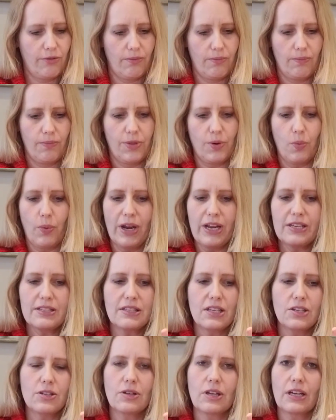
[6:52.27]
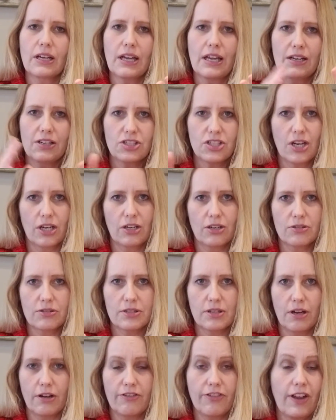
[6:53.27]
the ways that you can kind of check
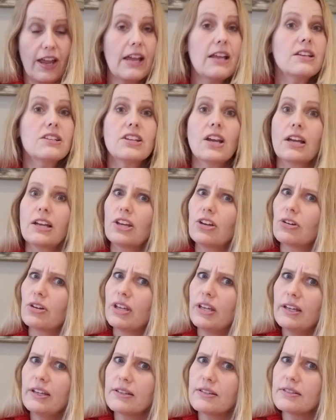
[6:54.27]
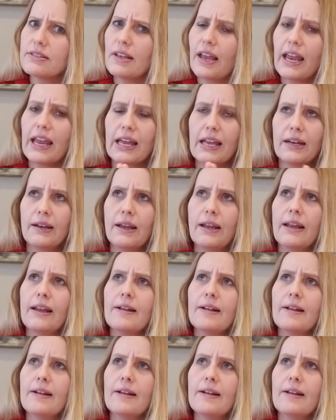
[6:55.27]
yourself and check your kids, and